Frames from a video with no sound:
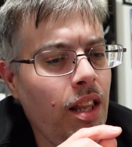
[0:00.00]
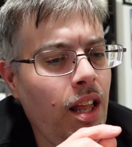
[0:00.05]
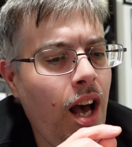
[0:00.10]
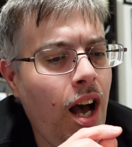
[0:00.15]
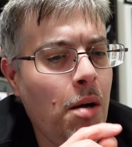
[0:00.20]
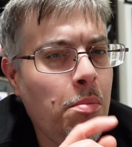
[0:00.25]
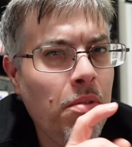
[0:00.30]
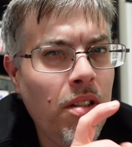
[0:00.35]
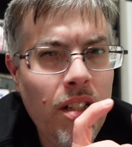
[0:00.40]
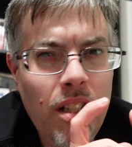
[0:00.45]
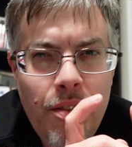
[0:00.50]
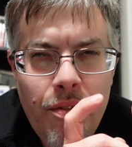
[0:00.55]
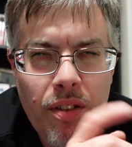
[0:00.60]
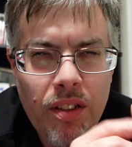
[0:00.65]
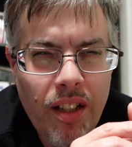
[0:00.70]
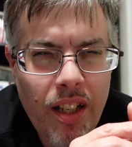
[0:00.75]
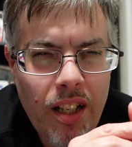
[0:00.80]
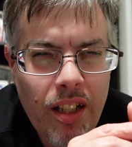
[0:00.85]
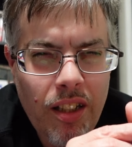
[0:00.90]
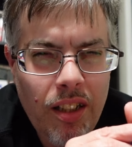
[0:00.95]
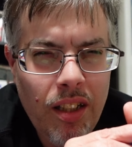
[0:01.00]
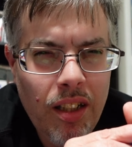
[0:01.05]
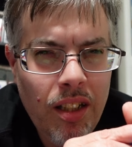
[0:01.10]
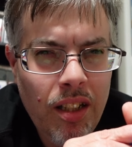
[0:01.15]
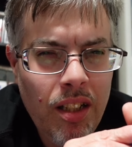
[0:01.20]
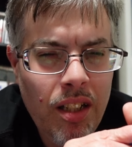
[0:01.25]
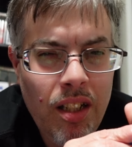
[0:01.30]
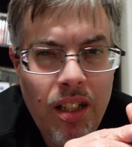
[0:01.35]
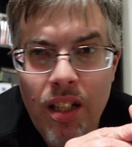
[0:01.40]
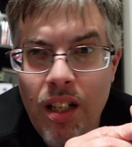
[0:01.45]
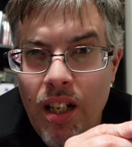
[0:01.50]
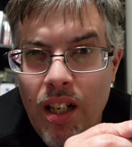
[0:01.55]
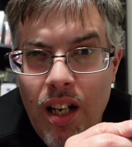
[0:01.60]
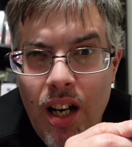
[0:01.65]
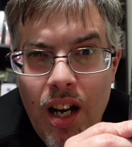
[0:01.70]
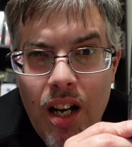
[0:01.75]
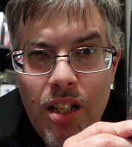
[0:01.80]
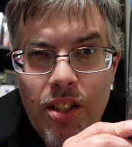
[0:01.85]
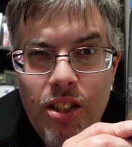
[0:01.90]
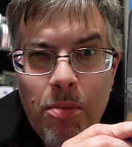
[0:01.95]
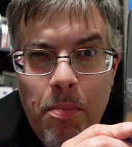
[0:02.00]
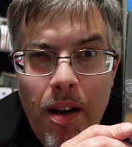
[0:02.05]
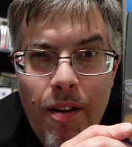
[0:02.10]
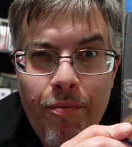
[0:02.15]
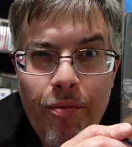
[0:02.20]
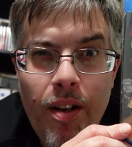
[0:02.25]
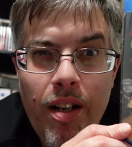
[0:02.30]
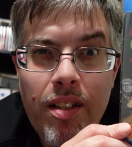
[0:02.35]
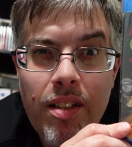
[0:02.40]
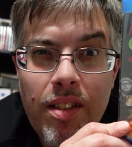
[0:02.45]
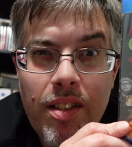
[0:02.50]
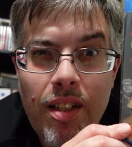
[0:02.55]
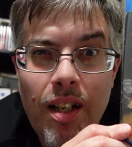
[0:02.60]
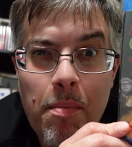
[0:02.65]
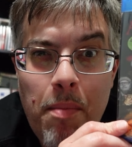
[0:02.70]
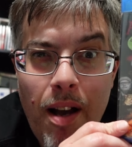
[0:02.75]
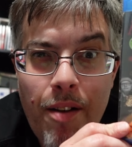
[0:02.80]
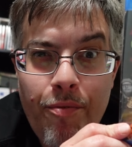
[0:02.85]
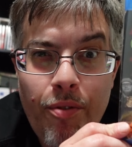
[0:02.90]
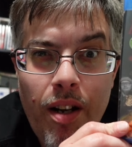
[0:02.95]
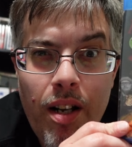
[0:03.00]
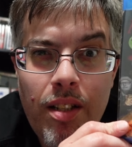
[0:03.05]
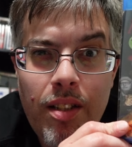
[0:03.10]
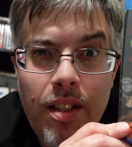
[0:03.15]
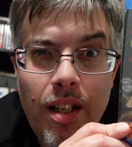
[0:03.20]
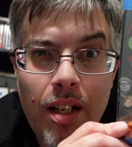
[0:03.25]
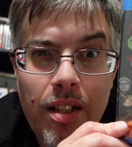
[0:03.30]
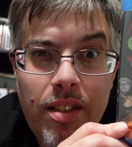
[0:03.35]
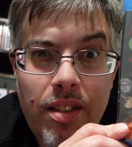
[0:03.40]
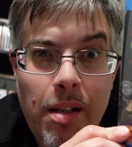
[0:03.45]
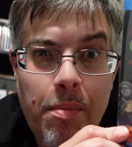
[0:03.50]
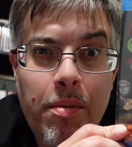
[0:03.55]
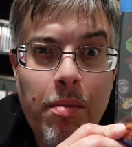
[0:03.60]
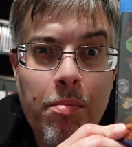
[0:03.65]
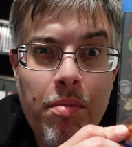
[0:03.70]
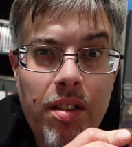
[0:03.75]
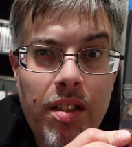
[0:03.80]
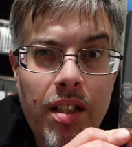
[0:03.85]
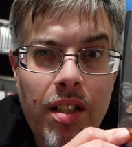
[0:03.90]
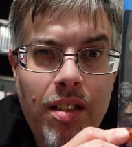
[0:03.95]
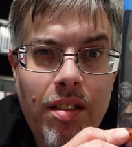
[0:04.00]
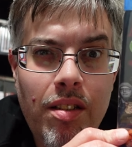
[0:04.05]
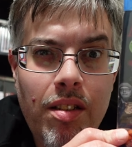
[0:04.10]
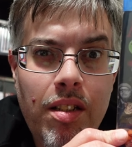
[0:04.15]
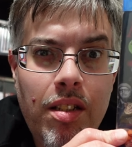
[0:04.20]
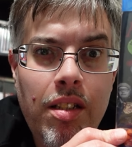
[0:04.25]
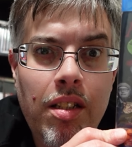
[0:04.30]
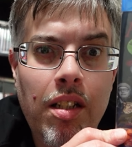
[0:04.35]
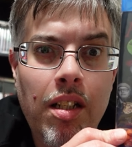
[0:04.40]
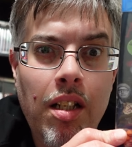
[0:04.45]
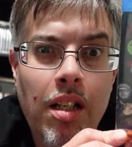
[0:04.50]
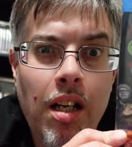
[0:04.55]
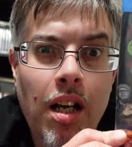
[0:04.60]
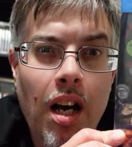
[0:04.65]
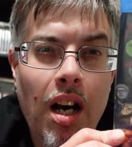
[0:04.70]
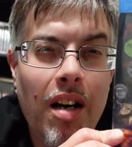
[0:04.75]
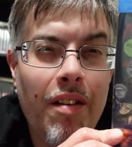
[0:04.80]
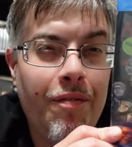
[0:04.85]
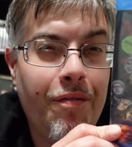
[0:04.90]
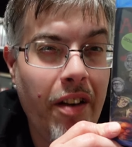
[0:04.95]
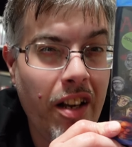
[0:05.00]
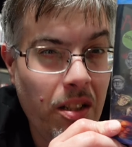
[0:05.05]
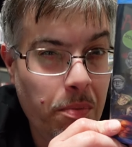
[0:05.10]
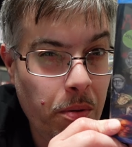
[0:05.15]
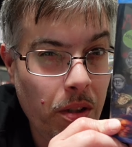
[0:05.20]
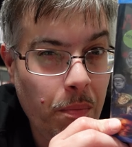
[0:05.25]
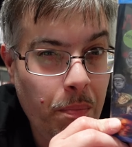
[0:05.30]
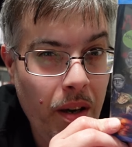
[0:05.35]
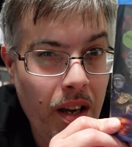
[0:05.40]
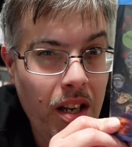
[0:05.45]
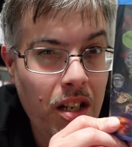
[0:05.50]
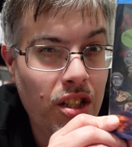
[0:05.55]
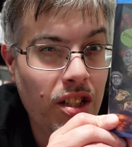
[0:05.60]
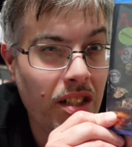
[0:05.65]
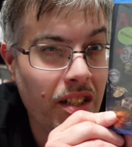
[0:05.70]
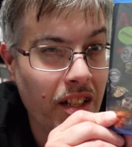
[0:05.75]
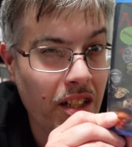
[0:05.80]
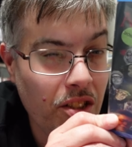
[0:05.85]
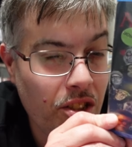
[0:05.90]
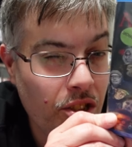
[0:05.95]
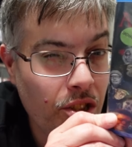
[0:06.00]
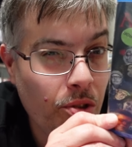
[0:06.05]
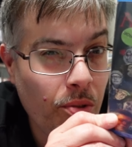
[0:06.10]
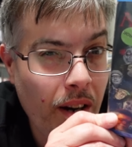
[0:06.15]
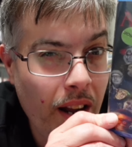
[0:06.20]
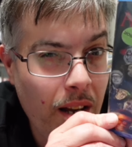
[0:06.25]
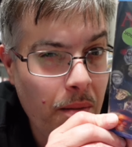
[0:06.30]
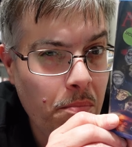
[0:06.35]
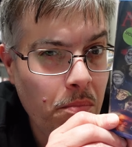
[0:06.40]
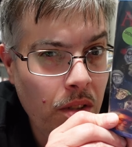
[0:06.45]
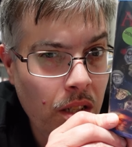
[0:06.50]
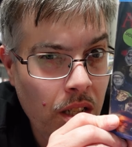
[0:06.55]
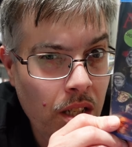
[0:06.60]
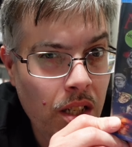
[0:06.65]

I'm gonna leave a link uh, to my friends, uh, my friend uh, Septum Sin's uh, Facebook page and Instagram.